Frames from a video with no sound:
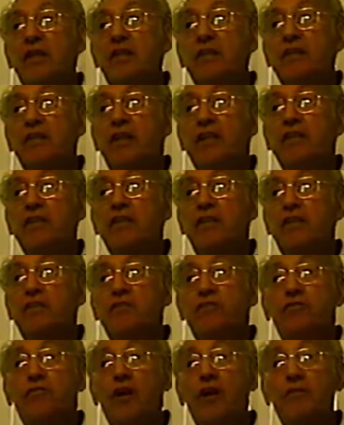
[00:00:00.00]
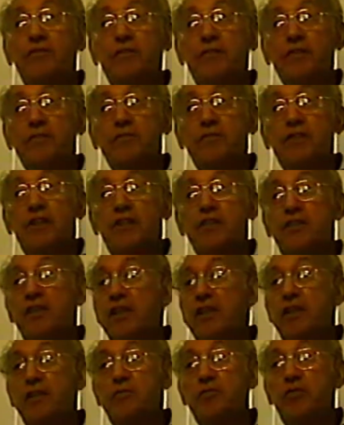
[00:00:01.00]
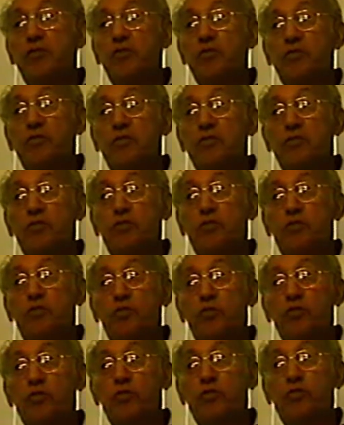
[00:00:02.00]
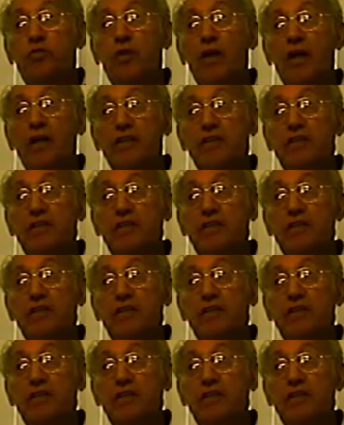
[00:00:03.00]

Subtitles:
they draft them. They take them to fight.